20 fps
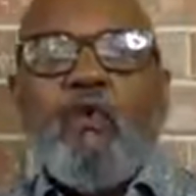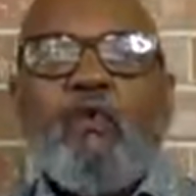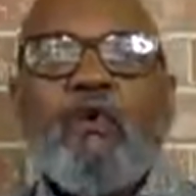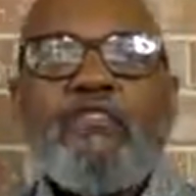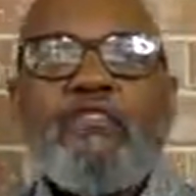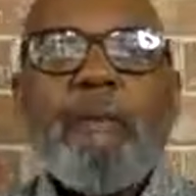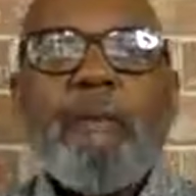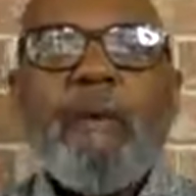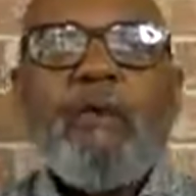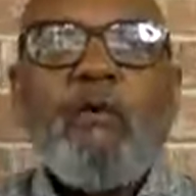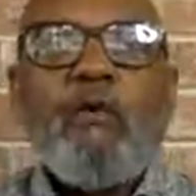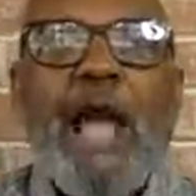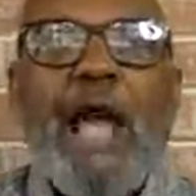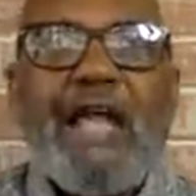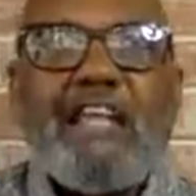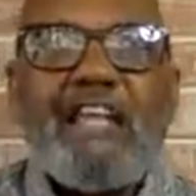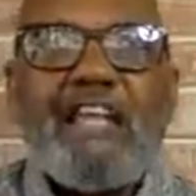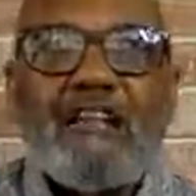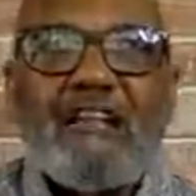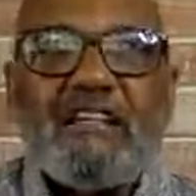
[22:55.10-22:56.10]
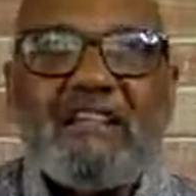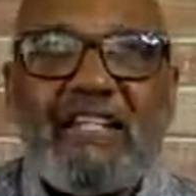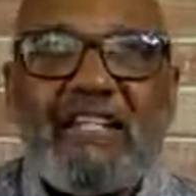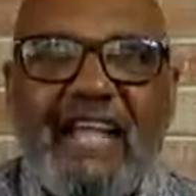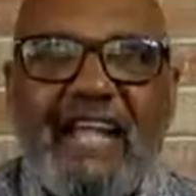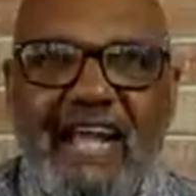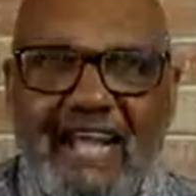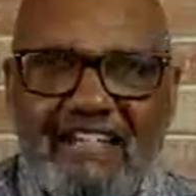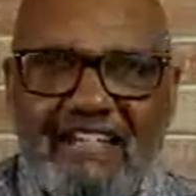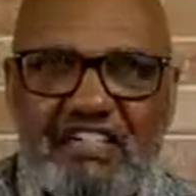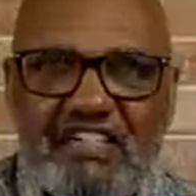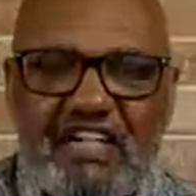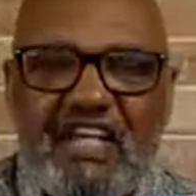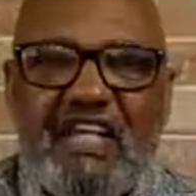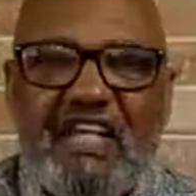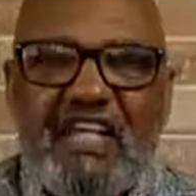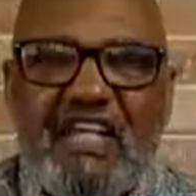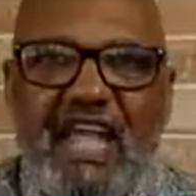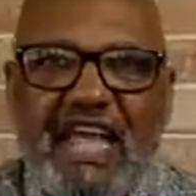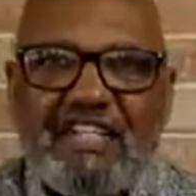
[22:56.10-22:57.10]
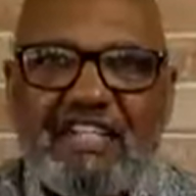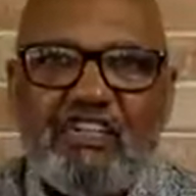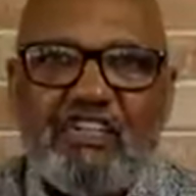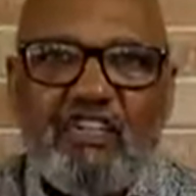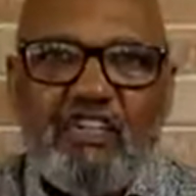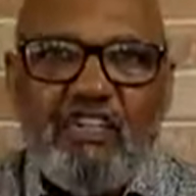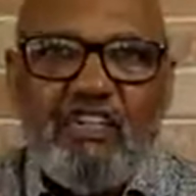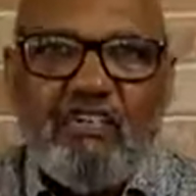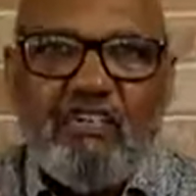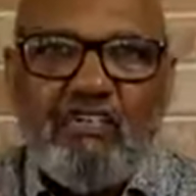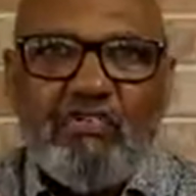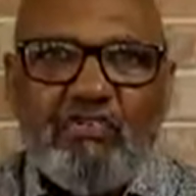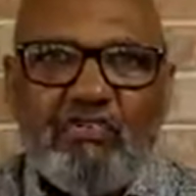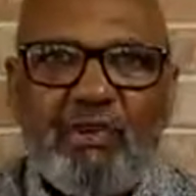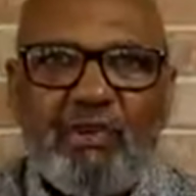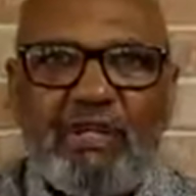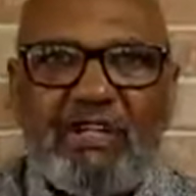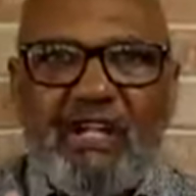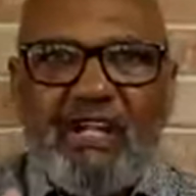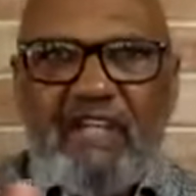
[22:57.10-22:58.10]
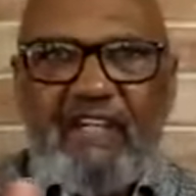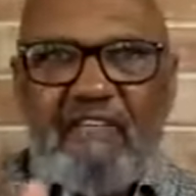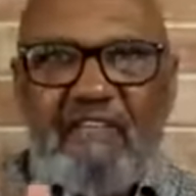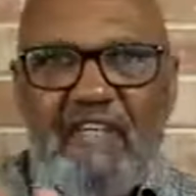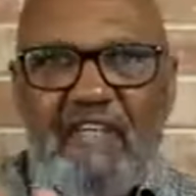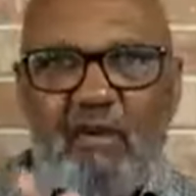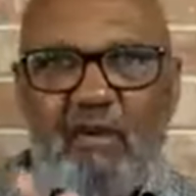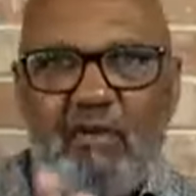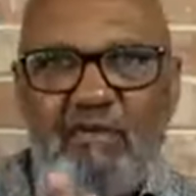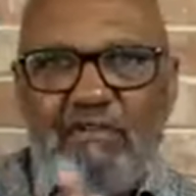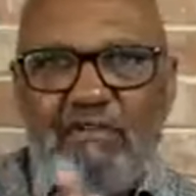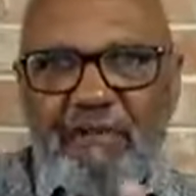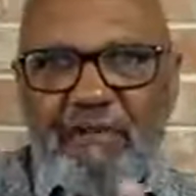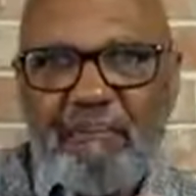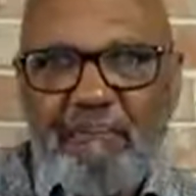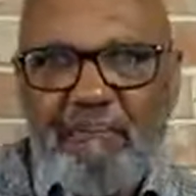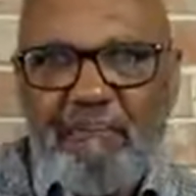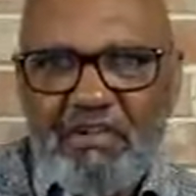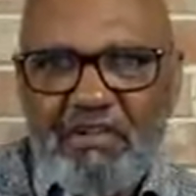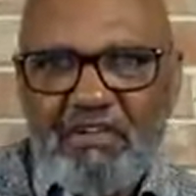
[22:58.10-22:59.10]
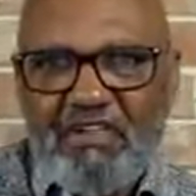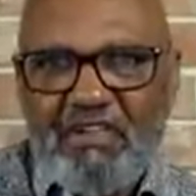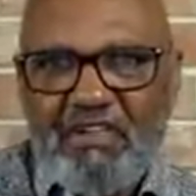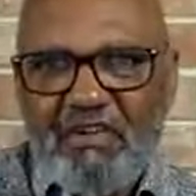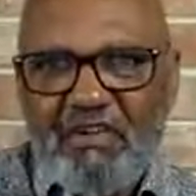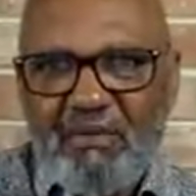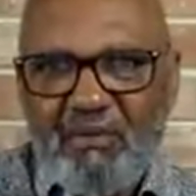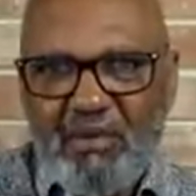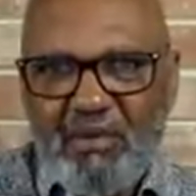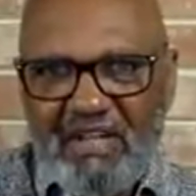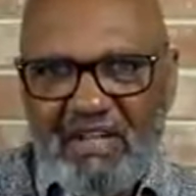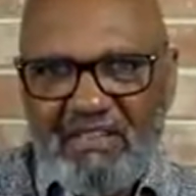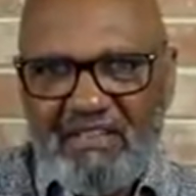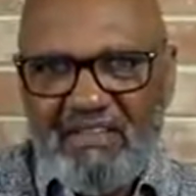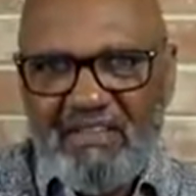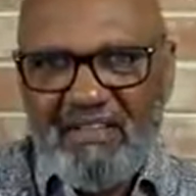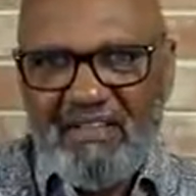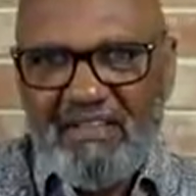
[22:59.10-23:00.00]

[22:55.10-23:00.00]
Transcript: with a miraculous catch. He had to use what they were familiar with.